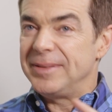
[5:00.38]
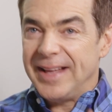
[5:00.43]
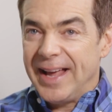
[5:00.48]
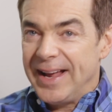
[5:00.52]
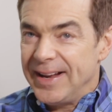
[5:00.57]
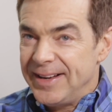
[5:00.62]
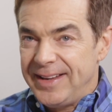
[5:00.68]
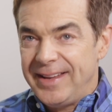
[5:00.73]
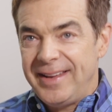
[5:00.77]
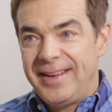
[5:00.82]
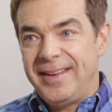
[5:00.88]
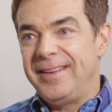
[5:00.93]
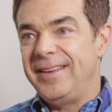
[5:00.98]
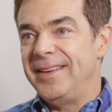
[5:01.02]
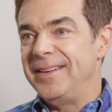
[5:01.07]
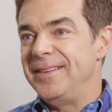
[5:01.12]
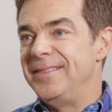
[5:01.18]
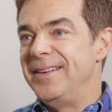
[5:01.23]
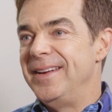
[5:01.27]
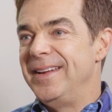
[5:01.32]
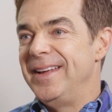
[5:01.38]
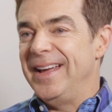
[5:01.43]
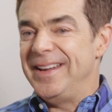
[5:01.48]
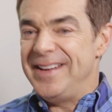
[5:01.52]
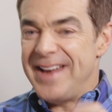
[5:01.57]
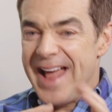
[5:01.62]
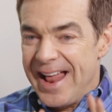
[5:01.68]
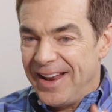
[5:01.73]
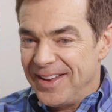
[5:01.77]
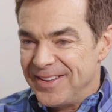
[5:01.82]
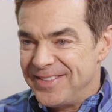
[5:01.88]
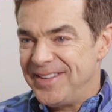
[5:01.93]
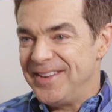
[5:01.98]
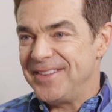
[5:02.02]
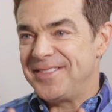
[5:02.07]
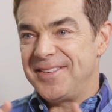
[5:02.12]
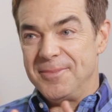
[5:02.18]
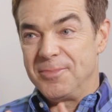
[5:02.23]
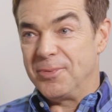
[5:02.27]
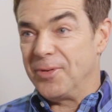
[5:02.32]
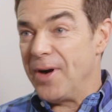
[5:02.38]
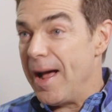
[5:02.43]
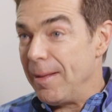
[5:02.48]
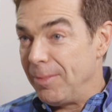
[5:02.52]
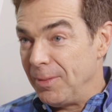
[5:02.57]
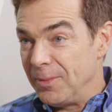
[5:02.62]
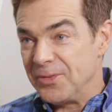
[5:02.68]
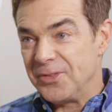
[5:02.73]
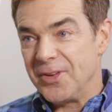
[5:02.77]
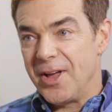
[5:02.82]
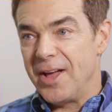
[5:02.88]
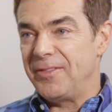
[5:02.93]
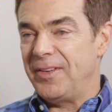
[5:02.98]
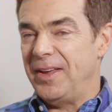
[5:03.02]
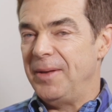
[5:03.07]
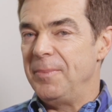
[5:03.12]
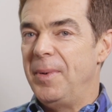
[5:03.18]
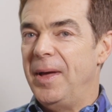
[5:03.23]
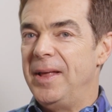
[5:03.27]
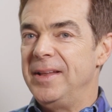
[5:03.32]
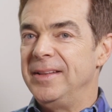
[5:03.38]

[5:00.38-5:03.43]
planning and analysis and problem solving.